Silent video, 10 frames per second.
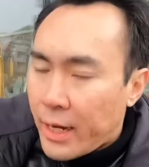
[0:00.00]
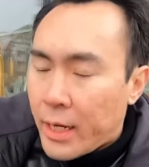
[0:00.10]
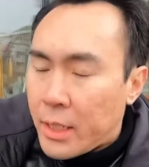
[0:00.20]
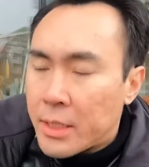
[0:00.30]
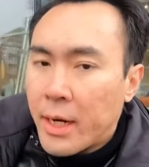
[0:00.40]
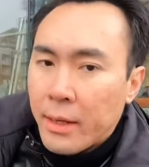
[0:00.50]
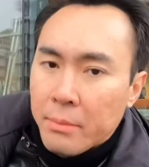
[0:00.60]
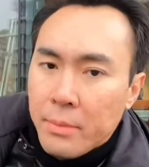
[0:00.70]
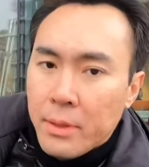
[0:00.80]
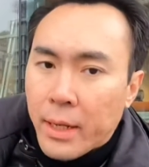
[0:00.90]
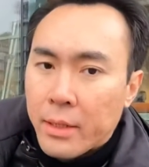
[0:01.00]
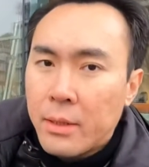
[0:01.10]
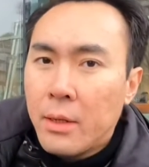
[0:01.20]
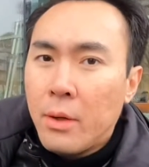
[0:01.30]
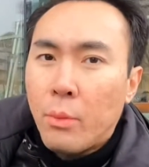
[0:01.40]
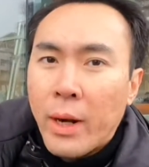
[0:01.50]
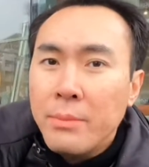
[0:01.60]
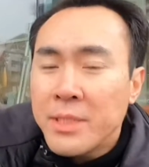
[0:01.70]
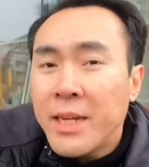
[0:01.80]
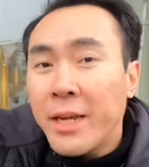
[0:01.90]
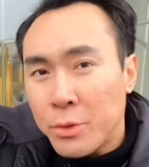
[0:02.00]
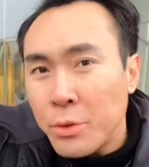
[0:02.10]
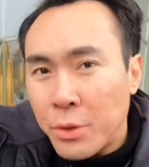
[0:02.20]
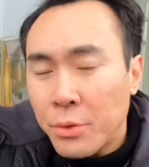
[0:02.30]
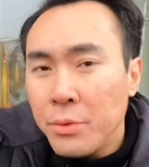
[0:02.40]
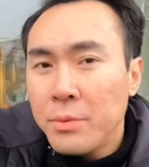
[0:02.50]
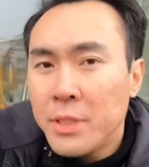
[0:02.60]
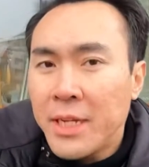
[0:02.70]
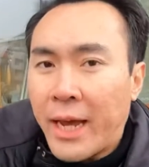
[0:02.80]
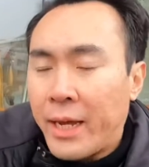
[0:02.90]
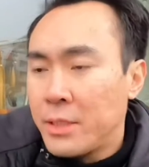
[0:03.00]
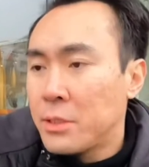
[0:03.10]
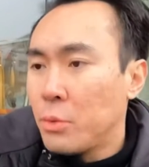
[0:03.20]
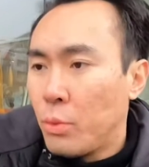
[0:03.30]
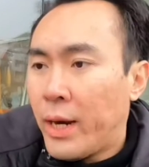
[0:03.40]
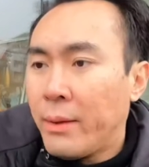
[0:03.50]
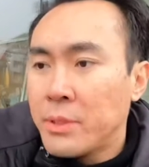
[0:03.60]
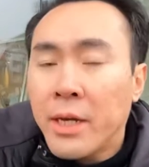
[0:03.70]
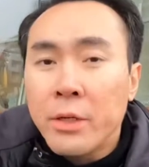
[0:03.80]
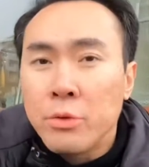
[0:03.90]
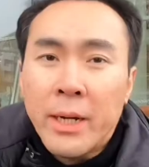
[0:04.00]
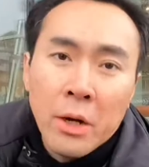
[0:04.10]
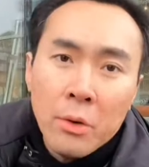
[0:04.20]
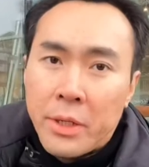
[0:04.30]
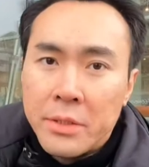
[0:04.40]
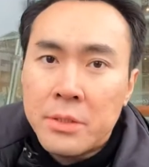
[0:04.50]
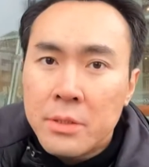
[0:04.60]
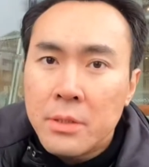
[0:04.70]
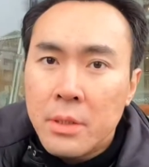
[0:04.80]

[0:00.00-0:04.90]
anytime. Like what I'm saying to you today is what I'm saying to my colleagues,